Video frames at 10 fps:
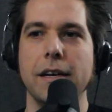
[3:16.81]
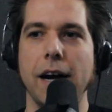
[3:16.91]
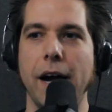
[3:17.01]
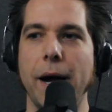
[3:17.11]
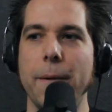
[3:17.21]

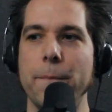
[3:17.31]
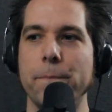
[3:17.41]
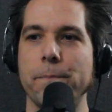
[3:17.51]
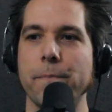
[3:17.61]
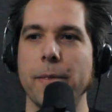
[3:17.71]

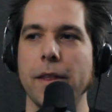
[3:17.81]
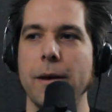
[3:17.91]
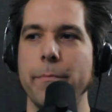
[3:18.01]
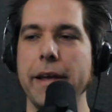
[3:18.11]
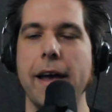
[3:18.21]

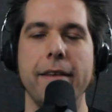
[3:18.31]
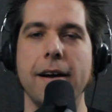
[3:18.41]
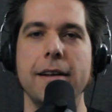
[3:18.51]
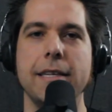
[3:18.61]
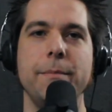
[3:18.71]
But yeah, the
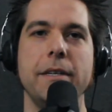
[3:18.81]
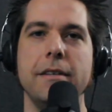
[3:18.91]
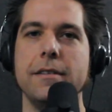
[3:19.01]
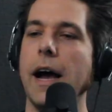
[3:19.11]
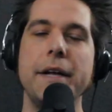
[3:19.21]
concept is